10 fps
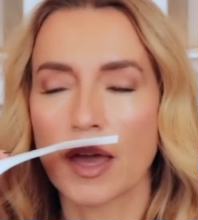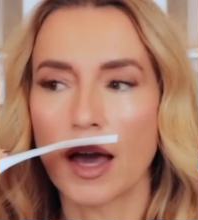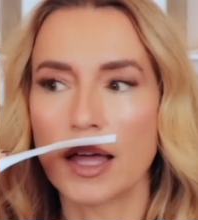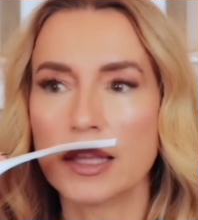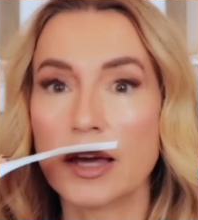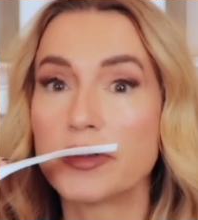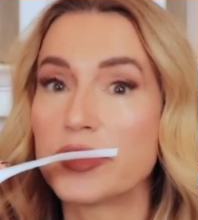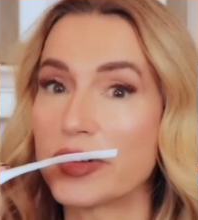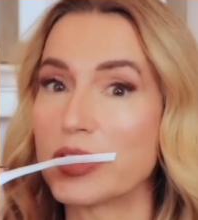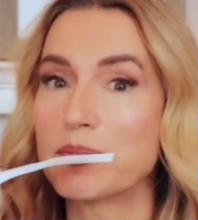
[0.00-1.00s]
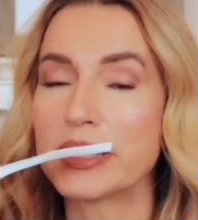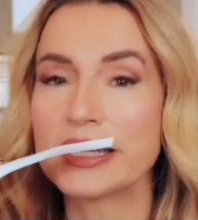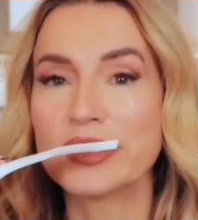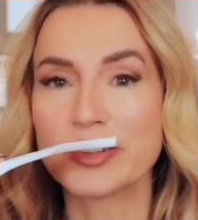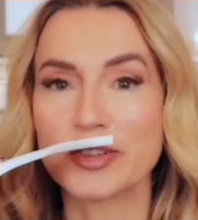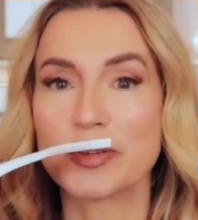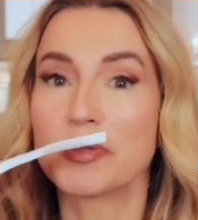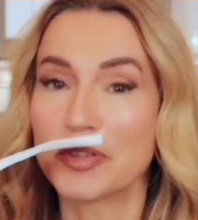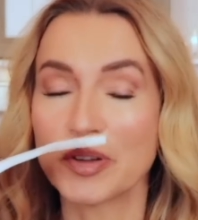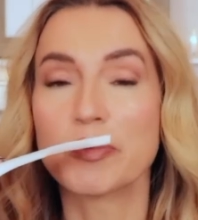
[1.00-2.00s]
I love cinnamon. This is a
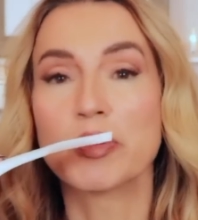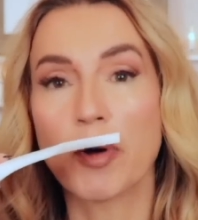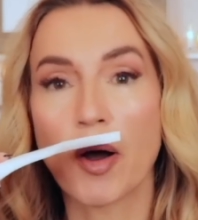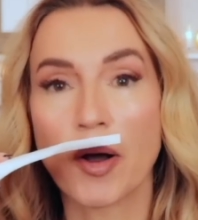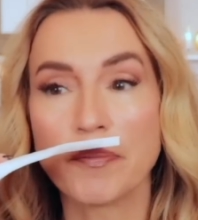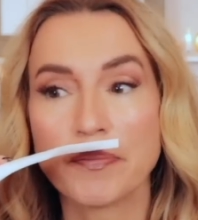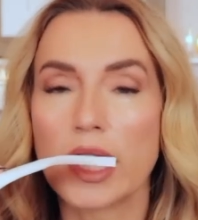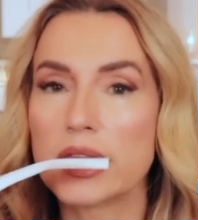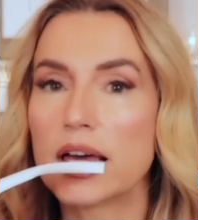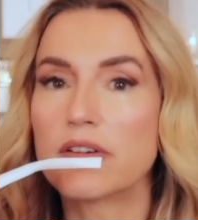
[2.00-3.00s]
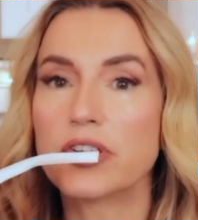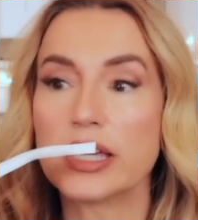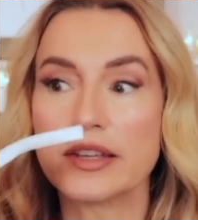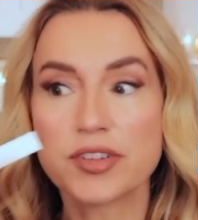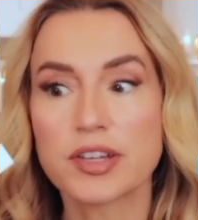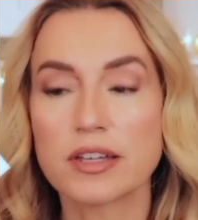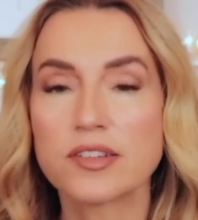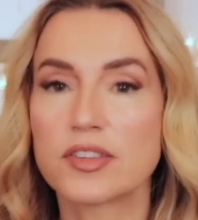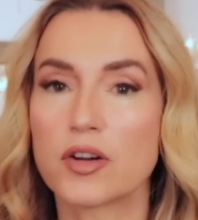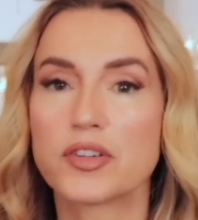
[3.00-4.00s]
cinnamon balm. I love
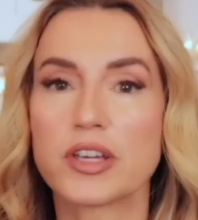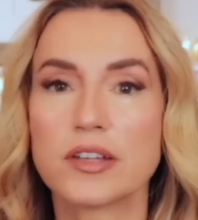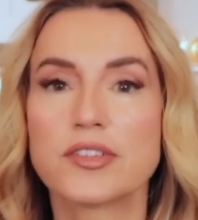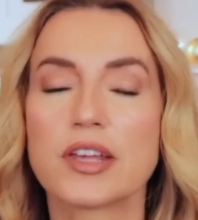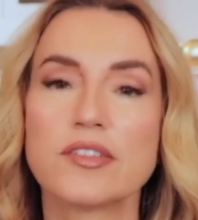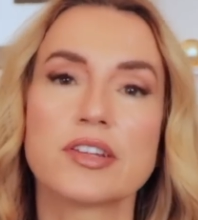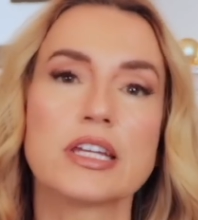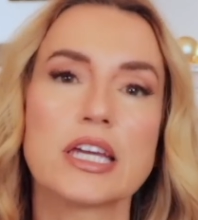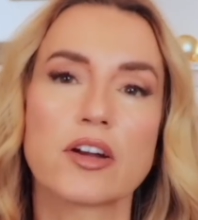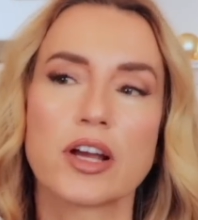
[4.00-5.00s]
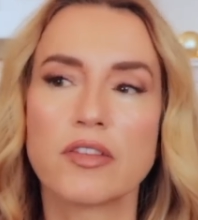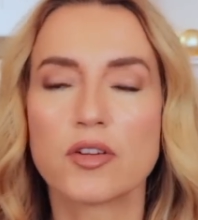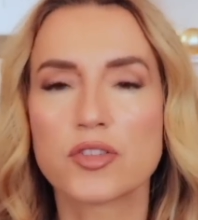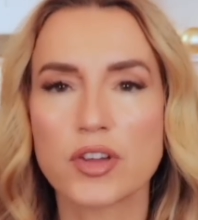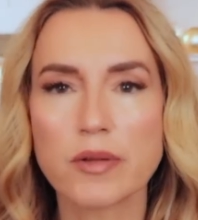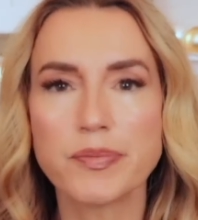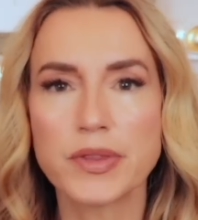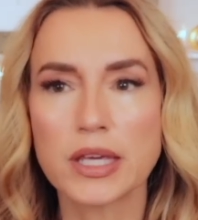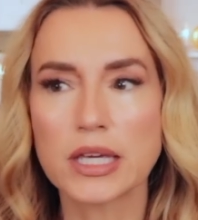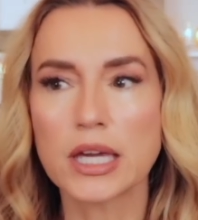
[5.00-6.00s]
incense. There's incense in here, and there's
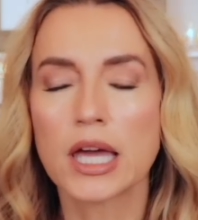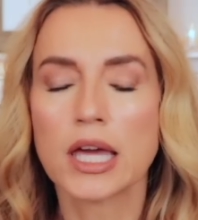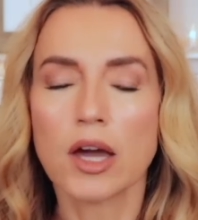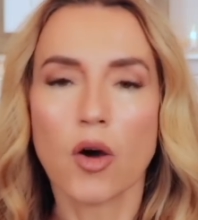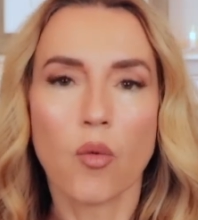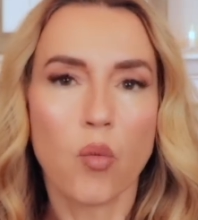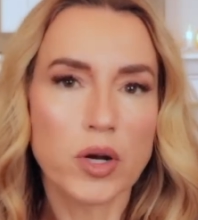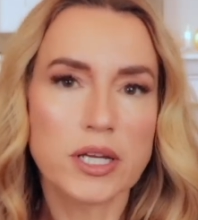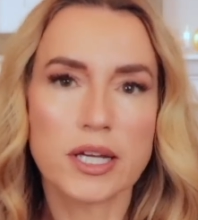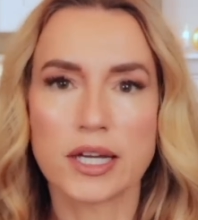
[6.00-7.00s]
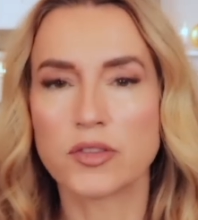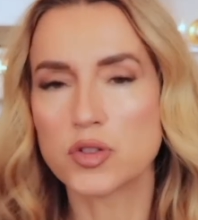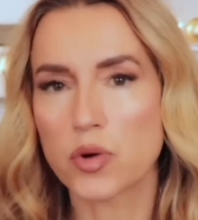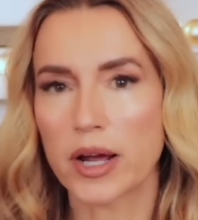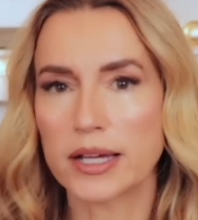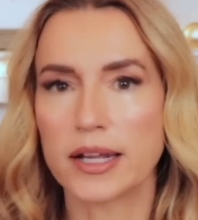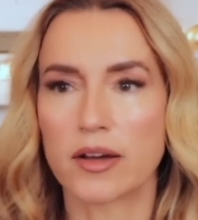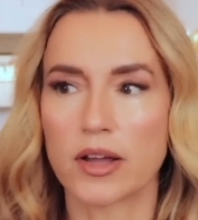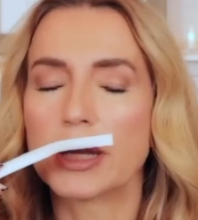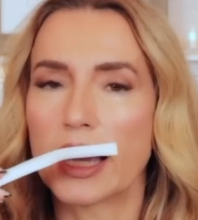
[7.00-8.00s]
something woody in the dry
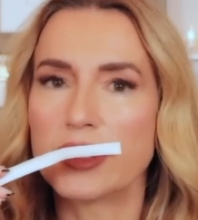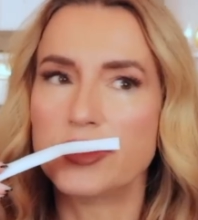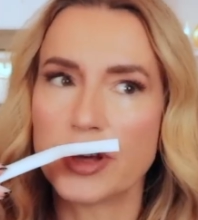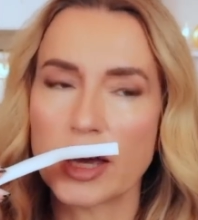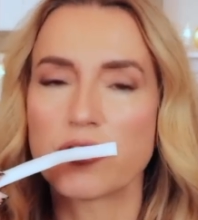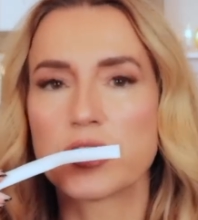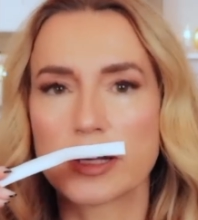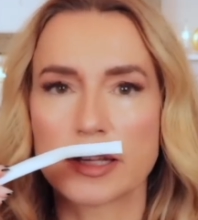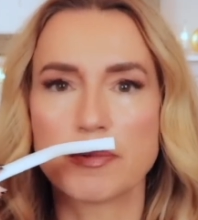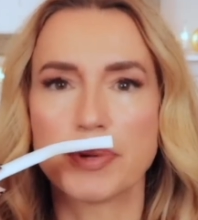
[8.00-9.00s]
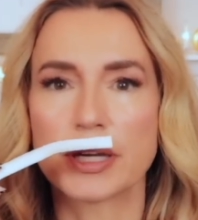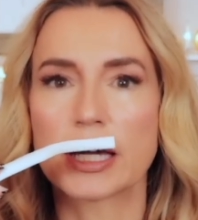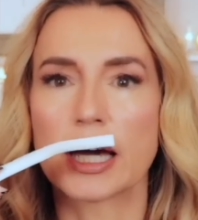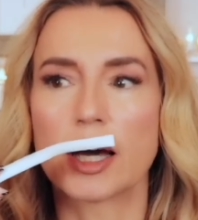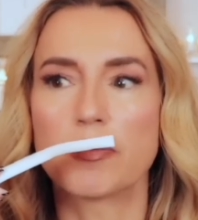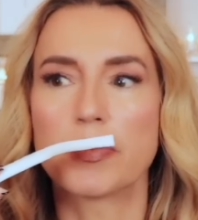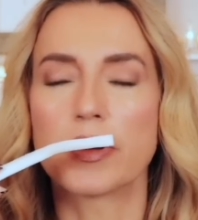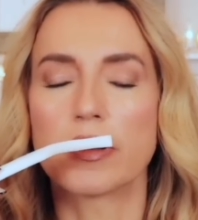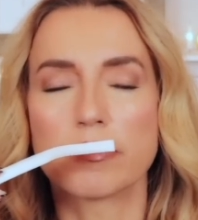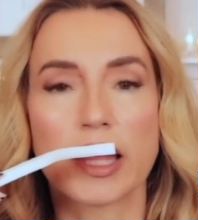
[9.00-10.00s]
down, but I definitely pick up
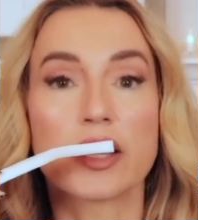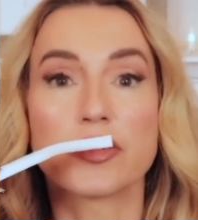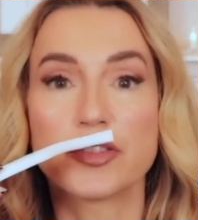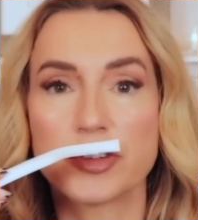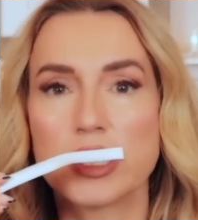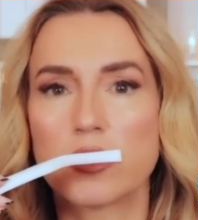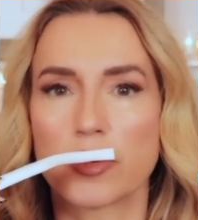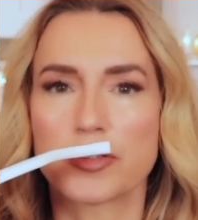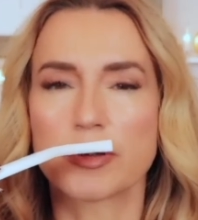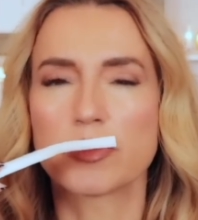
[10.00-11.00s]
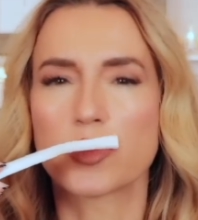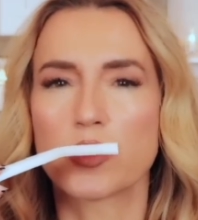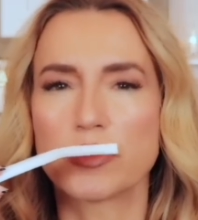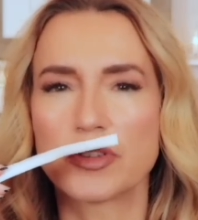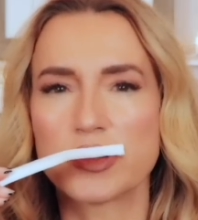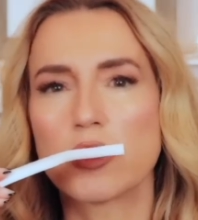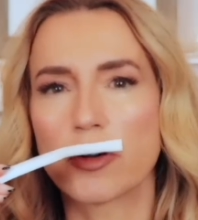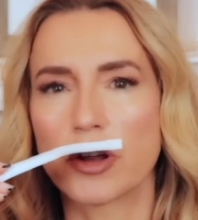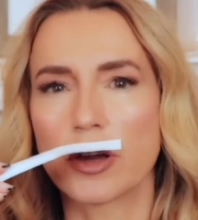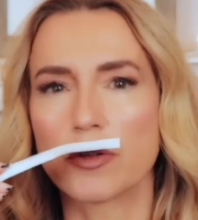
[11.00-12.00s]
like a cedar, some sort of
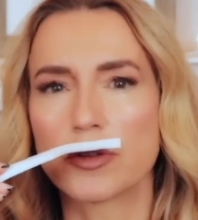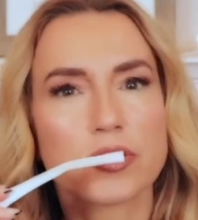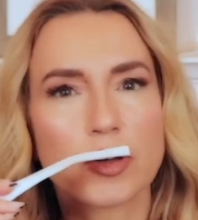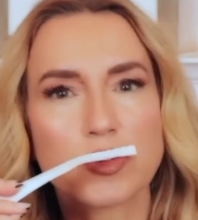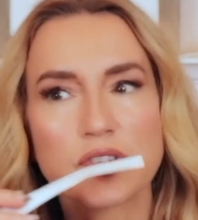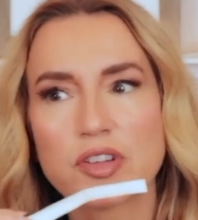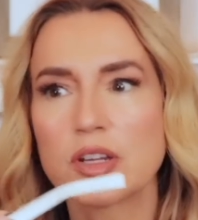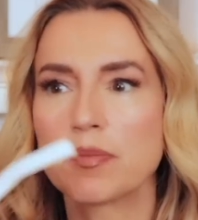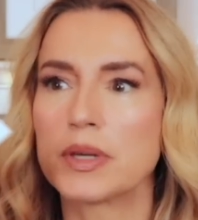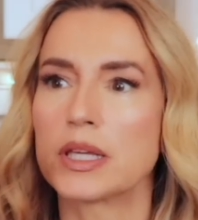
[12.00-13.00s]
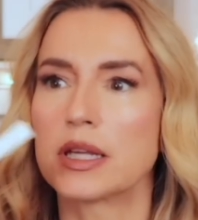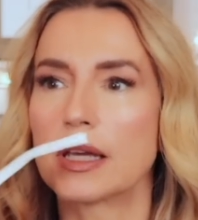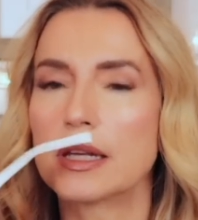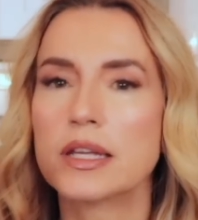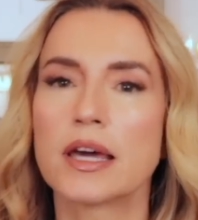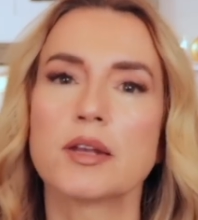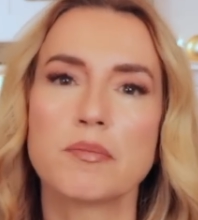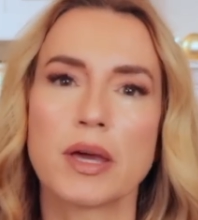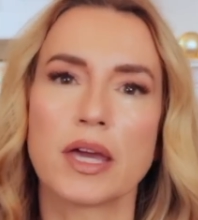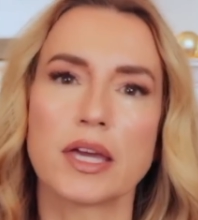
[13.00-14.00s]
cedar note. So cinnamon,
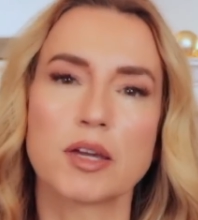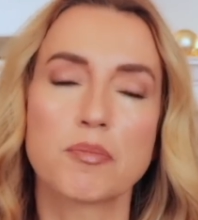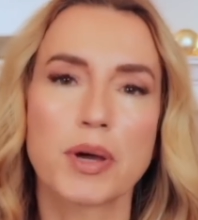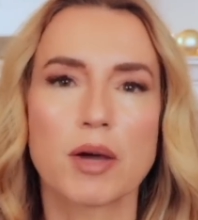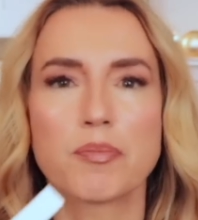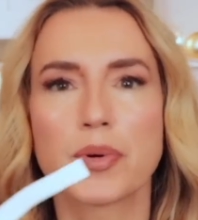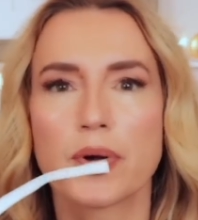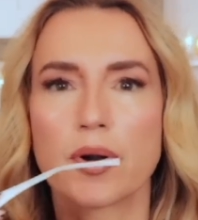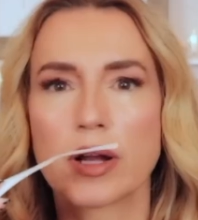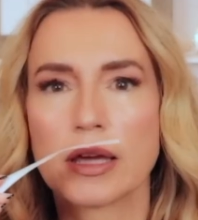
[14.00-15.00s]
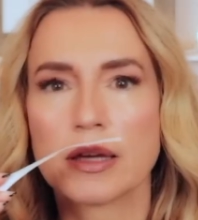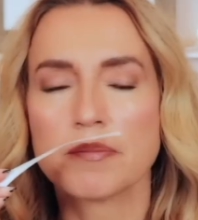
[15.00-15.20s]
nutmeg, pepper,